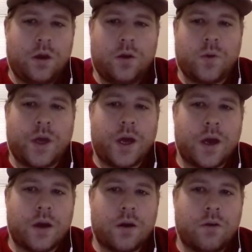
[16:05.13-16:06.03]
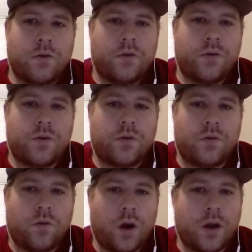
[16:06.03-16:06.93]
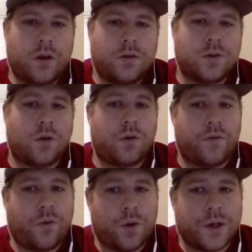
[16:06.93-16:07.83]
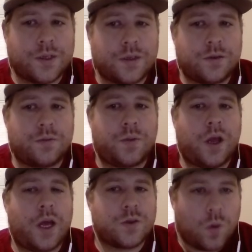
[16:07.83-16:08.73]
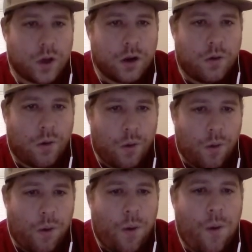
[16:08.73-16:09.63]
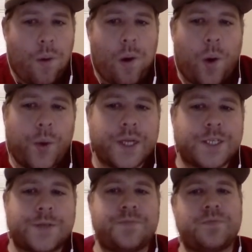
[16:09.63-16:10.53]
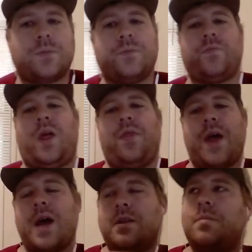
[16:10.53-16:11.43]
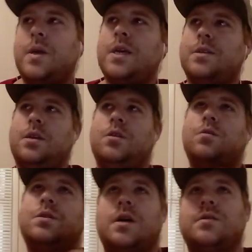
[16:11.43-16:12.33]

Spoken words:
We have Run, who's only run 4 races, but he has 1, which that to me isn't a huge sign of